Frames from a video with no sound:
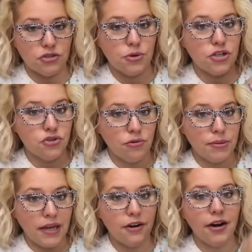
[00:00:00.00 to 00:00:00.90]
We're going to do a
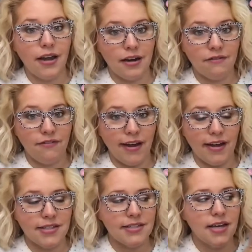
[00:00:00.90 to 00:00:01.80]
beginner and an
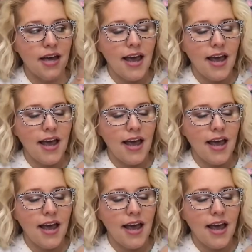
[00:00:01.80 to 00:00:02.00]
advanced.